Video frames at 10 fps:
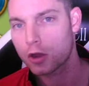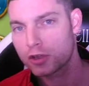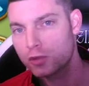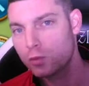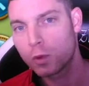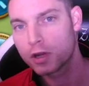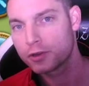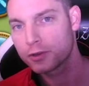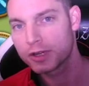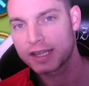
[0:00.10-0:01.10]
you
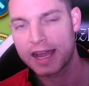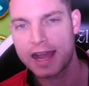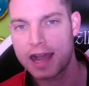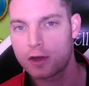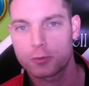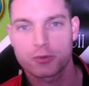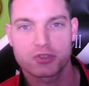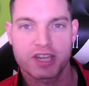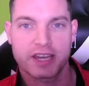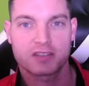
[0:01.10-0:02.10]
wondering how to
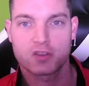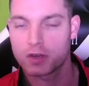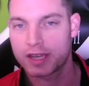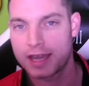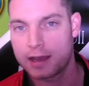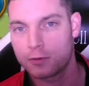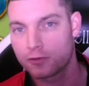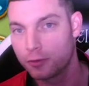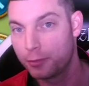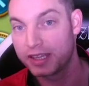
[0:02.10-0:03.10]
protect your account
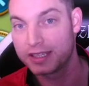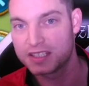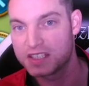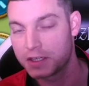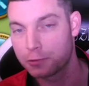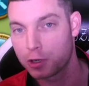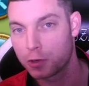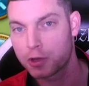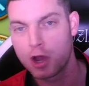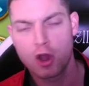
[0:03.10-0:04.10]
from being
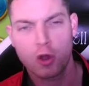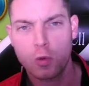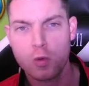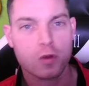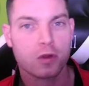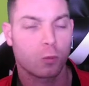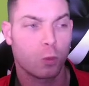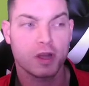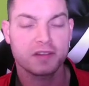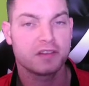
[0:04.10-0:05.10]
zeroed, or
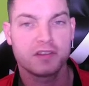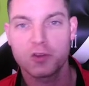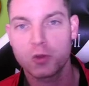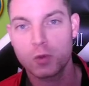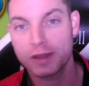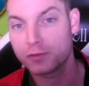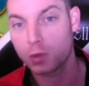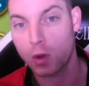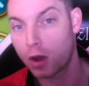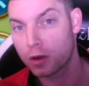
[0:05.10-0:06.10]
what to do if
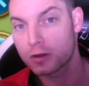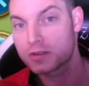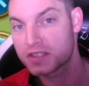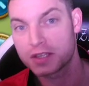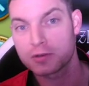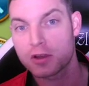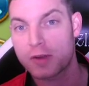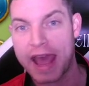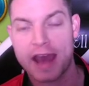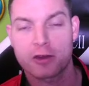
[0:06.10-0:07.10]
you are zeroed,
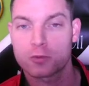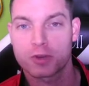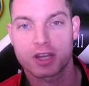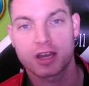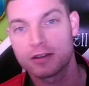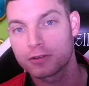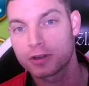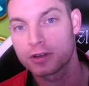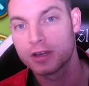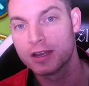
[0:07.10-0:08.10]
how to
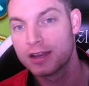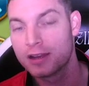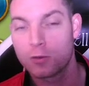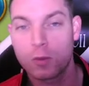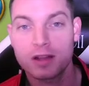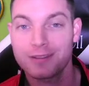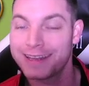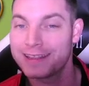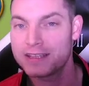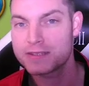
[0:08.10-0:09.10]
recover? Well,
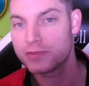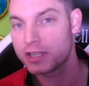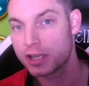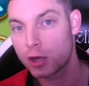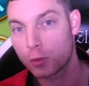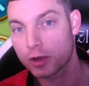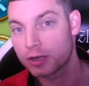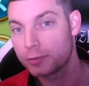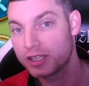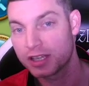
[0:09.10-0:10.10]
in this video, we're going
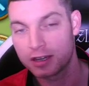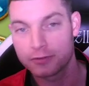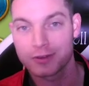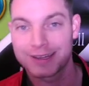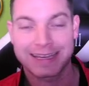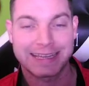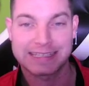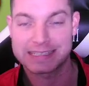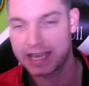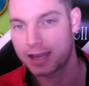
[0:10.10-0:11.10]
to be covering
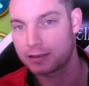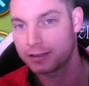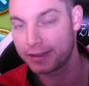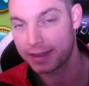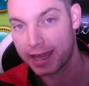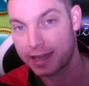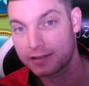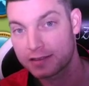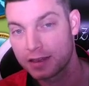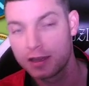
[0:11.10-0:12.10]
exactly
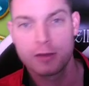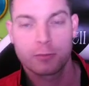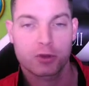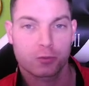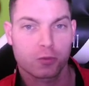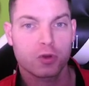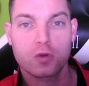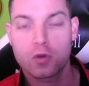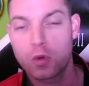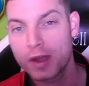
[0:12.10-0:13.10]
that. But real
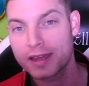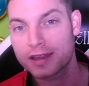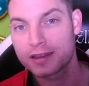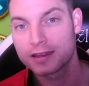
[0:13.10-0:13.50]
quick,